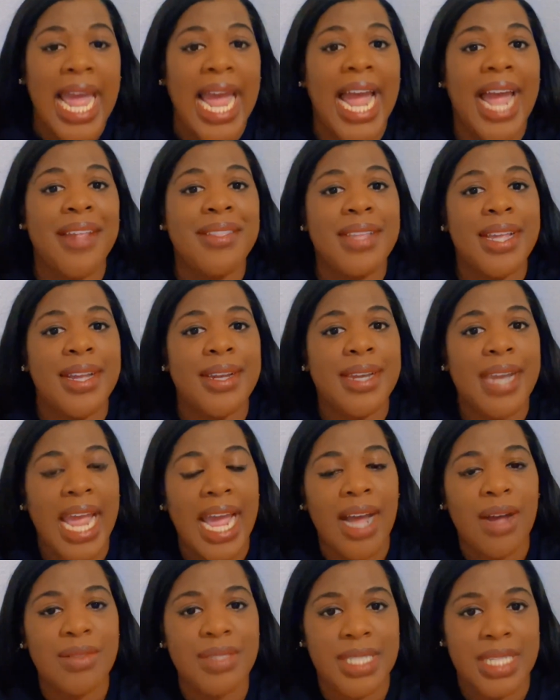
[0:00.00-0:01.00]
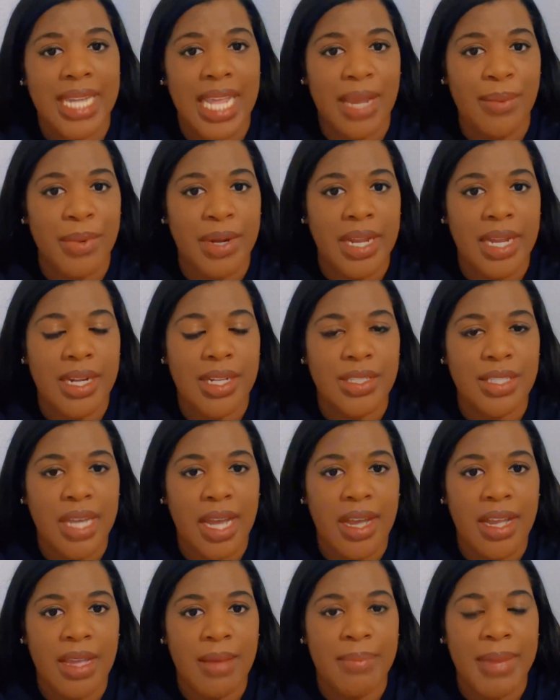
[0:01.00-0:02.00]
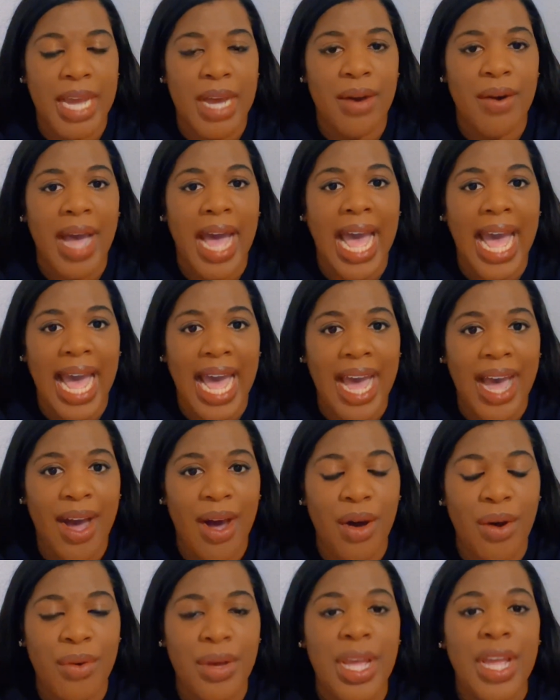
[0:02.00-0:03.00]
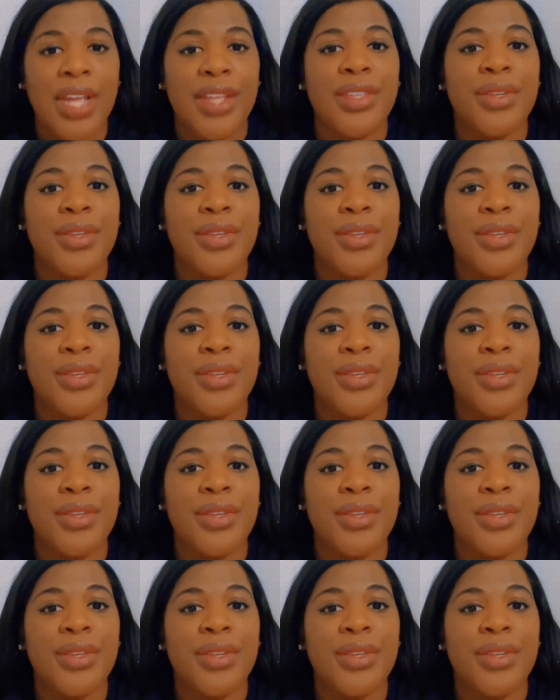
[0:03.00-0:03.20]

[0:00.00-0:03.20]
And then now today we're going to talk about how